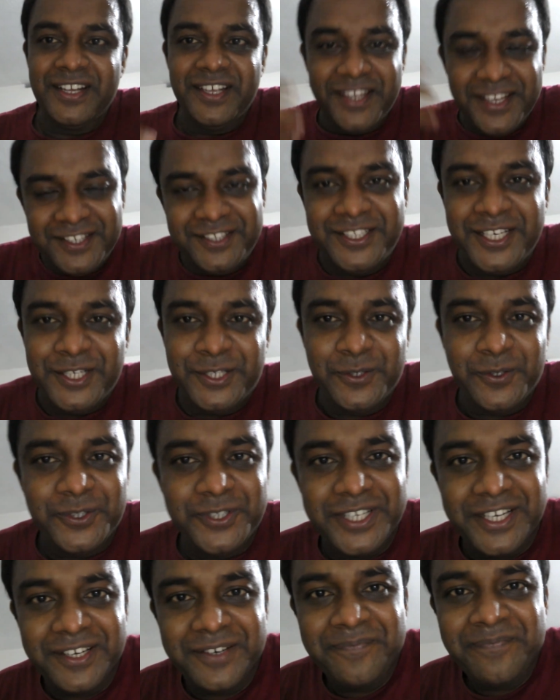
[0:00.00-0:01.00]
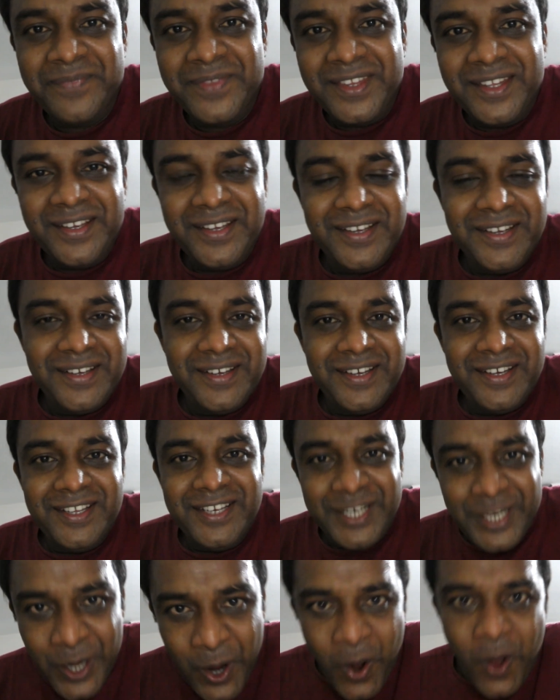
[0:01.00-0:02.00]
institution,
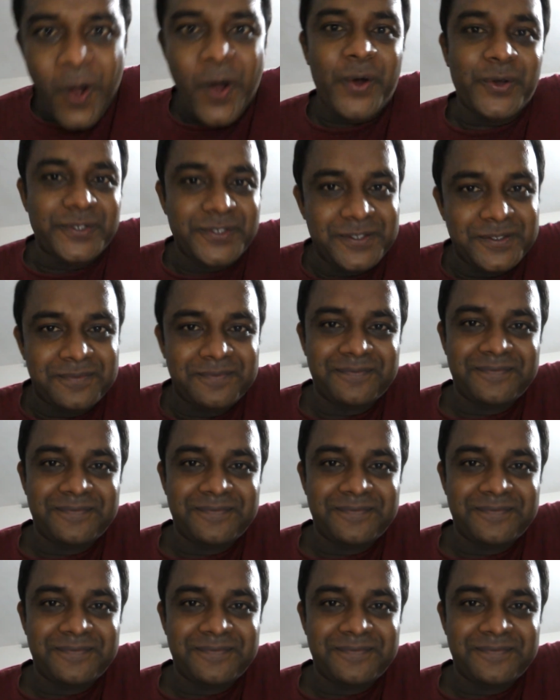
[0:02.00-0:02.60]
laws.